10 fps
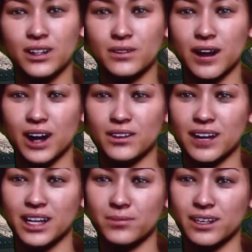the 5
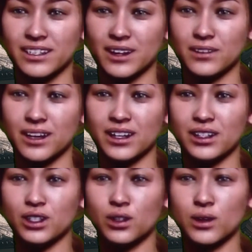elements of
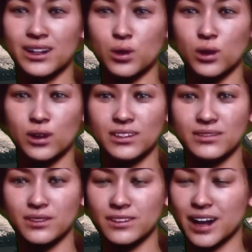Feng Shui: wood,
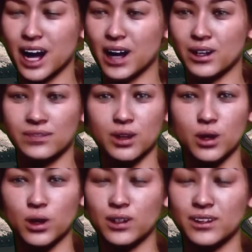fire,
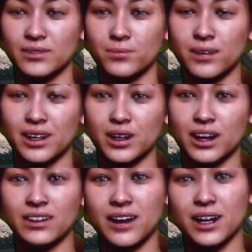earth,
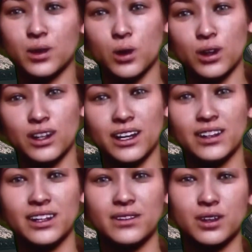metal, and water
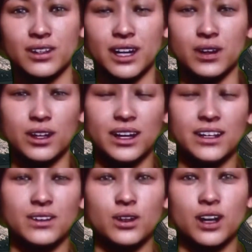in different
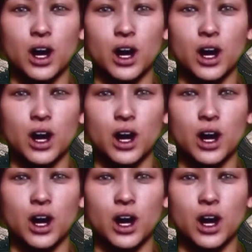areas of your